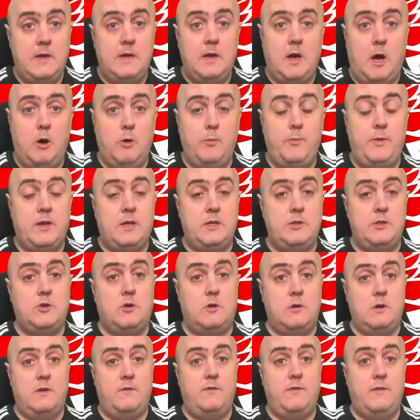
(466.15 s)
Hope you can
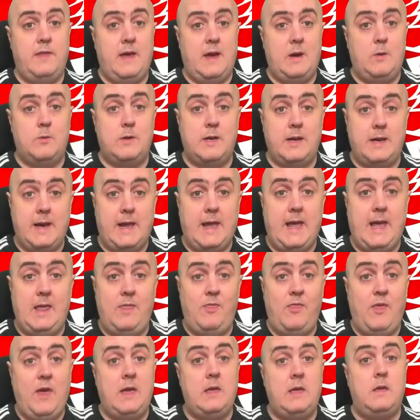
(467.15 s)
join us for that one. And again,
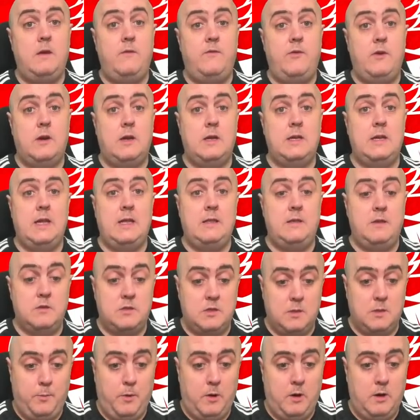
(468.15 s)
thank you for your continued
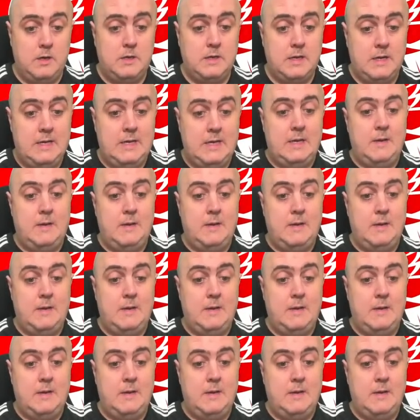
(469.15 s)
support.